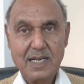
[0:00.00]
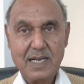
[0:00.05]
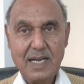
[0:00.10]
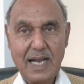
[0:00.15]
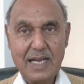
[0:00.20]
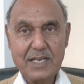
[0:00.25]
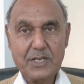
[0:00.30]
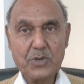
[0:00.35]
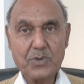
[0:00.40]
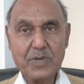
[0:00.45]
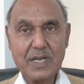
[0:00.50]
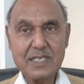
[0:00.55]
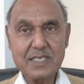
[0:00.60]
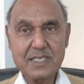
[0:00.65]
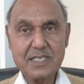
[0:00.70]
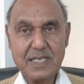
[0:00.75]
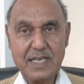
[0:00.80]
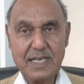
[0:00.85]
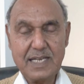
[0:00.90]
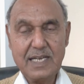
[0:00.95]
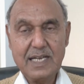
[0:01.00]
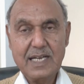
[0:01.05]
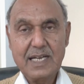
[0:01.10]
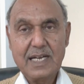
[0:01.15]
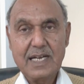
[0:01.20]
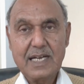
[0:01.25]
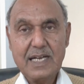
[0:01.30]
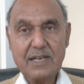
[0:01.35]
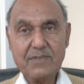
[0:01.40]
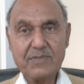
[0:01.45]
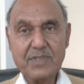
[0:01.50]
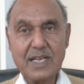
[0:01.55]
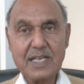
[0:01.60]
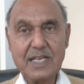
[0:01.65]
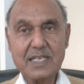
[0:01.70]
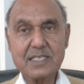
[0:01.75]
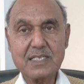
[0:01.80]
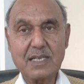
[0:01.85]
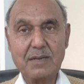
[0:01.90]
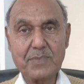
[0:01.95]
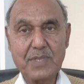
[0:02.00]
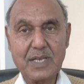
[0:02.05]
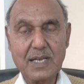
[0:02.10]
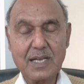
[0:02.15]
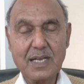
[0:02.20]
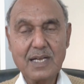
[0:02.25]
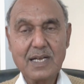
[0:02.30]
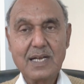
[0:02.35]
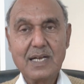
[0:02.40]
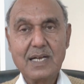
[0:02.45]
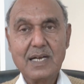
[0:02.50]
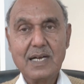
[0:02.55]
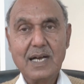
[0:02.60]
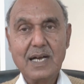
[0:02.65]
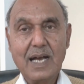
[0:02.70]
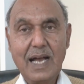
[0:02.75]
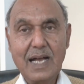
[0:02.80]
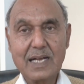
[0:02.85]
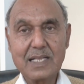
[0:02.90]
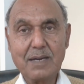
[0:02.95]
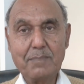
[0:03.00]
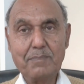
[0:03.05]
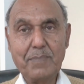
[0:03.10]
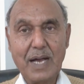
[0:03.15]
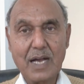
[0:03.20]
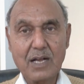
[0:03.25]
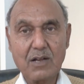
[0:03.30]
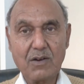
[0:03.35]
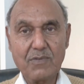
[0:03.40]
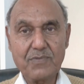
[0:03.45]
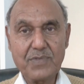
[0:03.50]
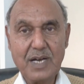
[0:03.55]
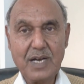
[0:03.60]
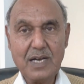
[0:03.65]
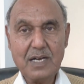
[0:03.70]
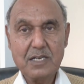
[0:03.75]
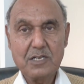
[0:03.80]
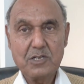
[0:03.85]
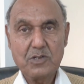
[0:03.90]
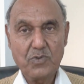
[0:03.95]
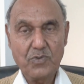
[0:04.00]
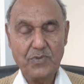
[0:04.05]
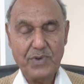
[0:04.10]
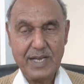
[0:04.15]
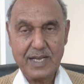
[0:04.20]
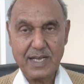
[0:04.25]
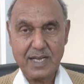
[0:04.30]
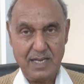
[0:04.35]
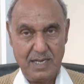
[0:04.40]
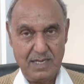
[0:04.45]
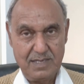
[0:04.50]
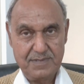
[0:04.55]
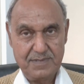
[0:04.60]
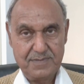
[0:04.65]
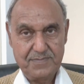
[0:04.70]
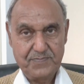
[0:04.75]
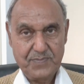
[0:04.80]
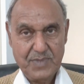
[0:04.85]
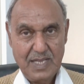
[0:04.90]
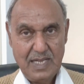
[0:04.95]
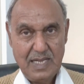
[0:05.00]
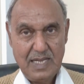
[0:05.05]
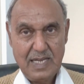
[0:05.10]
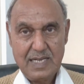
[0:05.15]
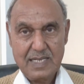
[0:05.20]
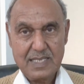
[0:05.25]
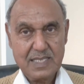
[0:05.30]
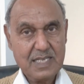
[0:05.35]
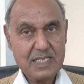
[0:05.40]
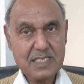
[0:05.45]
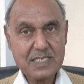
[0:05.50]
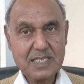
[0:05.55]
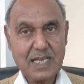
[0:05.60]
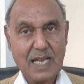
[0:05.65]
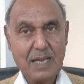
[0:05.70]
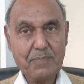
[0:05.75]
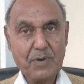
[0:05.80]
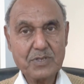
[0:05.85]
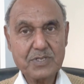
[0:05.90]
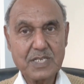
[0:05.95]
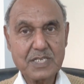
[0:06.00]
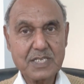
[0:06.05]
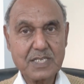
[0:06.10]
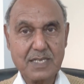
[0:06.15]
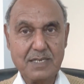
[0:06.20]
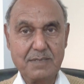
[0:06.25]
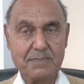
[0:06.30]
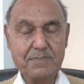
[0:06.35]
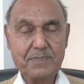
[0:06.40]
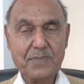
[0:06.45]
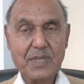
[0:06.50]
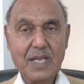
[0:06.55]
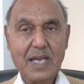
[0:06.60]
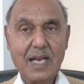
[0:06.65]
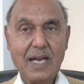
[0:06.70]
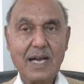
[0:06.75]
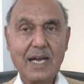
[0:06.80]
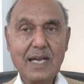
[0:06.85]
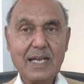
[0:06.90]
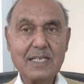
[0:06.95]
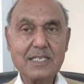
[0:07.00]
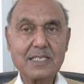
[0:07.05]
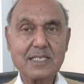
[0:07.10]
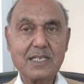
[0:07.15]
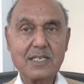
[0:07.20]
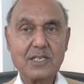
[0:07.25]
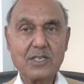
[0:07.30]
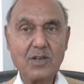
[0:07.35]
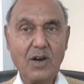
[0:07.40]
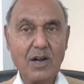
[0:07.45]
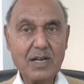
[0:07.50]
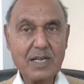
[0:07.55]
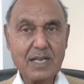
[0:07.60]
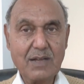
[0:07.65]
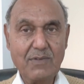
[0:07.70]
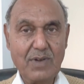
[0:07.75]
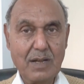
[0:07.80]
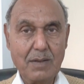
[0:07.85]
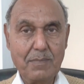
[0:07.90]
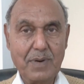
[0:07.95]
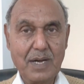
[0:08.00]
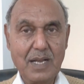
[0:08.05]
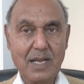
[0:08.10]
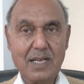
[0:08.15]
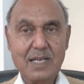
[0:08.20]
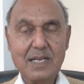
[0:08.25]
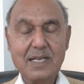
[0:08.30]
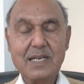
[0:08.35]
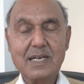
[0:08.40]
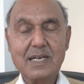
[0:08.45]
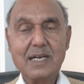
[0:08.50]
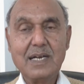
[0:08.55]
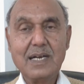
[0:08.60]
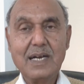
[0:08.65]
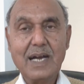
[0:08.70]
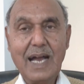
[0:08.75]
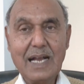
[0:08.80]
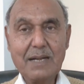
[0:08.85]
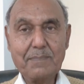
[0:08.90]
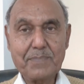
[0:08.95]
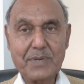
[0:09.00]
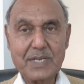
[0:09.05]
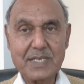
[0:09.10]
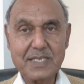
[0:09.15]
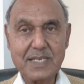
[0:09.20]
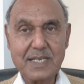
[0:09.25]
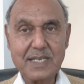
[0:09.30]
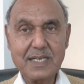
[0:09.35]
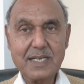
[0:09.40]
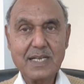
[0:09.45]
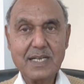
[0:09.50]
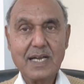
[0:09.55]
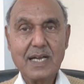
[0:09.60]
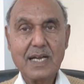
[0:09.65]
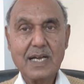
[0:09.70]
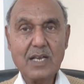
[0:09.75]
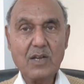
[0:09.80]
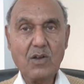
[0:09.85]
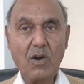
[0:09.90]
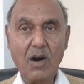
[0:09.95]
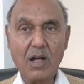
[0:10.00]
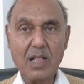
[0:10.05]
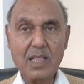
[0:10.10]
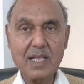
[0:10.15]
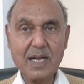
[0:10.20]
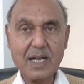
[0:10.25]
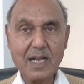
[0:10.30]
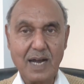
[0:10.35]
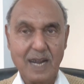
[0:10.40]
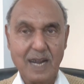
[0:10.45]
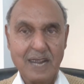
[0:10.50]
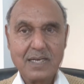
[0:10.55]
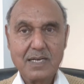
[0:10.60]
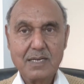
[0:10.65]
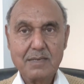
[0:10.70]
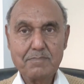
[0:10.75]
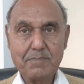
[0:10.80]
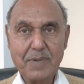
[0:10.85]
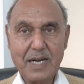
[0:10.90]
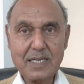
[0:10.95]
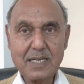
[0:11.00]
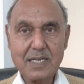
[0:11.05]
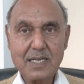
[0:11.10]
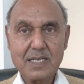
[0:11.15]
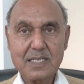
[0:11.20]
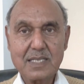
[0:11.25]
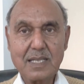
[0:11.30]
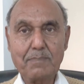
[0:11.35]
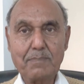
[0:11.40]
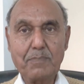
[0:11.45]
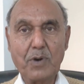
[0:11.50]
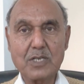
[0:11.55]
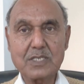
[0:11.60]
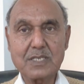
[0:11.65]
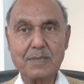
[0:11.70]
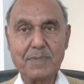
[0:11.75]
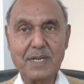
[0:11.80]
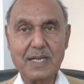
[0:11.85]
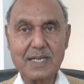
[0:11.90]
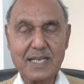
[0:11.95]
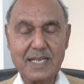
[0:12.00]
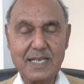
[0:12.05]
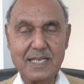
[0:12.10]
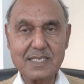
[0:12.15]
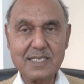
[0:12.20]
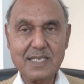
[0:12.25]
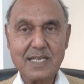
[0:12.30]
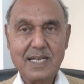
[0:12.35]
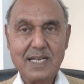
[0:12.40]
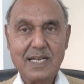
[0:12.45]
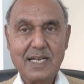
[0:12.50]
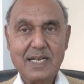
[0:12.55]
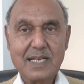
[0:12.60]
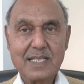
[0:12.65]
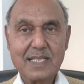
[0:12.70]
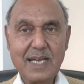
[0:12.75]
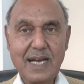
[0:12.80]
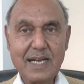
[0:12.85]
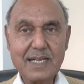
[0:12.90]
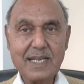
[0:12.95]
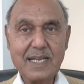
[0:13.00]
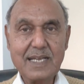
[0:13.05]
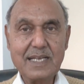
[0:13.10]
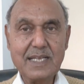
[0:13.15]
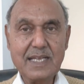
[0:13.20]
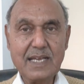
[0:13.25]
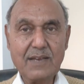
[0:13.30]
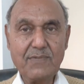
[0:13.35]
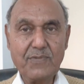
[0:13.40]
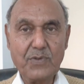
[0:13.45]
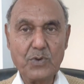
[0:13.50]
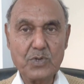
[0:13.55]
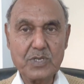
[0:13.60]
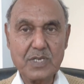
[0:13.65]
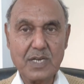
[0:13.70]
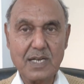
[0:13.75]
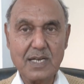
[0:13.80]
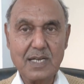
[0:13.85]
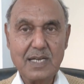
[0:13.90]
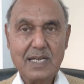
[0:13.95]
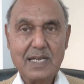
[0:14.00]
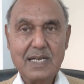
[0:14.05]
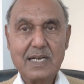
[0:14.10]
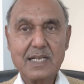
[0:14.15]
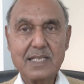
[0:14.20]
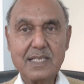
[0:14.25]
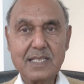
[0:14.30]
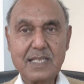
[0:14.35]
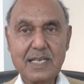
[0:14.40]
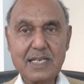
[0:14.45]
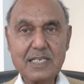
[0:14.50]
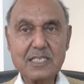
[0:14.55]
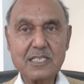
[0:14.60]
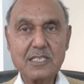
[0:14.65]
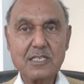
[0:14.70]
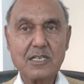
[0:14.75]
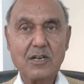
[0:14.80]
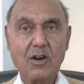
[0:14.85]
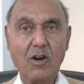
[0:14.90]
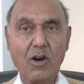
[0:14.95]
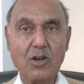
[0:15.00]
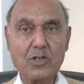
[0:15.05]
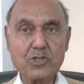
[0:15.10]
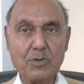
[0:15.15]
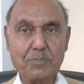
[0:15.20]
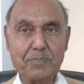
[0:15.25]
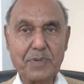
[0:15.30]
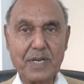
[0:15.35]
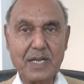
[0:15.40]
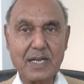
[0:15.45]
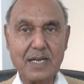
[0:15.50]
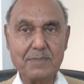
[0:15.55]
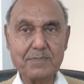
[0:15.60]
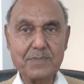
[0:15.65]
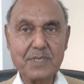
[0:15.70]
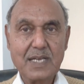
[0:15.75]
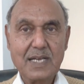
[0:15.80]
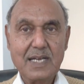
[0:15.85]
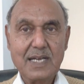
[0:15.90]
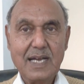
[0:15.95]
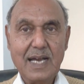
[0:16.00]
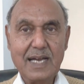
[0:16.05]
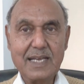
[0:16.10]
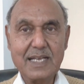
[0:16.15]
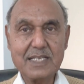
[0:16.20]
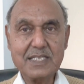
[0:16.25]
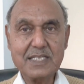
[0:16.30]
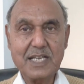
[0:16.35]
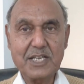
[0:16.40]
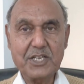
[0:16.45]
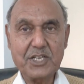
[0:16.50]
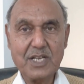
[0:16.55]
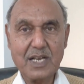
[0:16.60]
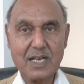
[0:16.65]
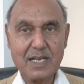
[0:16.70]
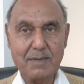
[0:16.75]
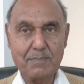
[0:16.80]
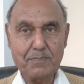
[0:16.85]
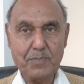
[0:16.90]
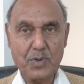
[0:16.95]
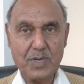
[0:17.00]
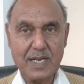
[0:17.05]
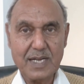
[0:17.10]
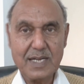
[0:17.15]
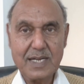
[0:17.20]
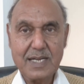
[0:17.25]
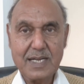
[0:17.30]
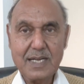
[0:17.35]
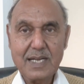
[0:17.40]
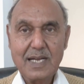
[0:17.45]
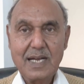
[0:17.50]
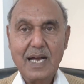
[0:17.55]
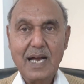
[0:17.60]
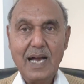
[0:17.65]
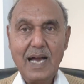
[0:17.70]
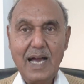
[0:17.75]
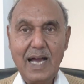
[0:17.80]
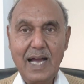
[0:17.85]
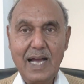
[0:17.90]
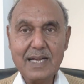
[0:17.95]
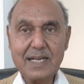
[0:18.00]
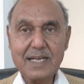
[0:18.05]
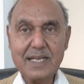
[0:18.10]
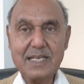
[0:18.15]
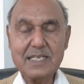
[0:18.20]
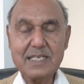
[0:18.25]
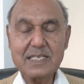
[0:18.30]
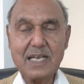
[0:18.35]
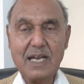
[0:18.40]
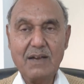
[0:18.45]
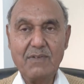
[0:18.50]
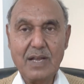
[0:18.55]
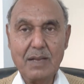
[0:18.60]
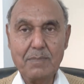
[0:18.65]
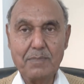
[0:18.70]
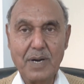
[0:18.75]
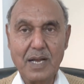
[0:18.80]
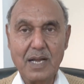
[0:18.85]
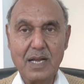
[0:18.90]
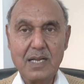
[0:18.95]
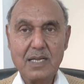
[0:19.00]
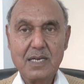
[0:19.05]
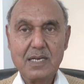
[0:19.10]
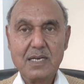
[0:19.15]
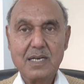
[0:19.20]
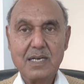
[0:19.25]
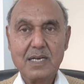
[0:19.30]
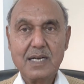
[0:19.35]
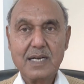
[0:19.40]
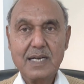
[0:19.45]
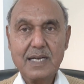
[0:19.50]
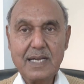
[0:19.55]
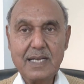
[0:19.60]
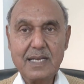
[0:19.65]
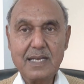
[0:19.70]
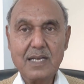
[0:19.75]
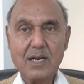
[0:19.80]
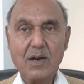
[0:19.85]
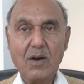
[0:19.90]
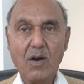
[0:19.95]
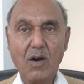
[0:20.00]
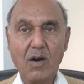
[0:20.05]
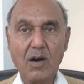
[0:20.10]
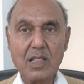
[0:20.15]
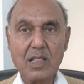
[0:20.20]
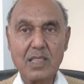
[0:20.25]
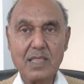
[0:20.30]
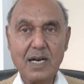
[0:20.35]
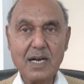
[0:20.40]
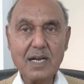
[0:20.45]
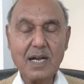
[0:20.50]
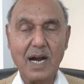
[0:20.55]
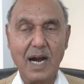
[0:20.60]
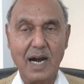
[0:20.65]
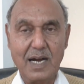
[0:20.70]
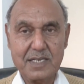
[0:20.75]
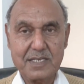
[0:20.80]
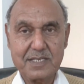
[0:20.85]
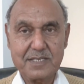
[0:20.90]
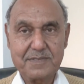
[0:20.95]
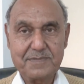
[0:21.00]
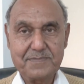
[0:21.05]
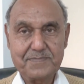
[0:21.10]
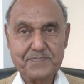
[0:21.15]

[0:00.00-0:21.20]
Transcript: and you can see if there is something at the back of the vehicle. This type of system is not available at present in all the cars, but the possibility is that in near future this also becomes an essential component and is available in all the cars.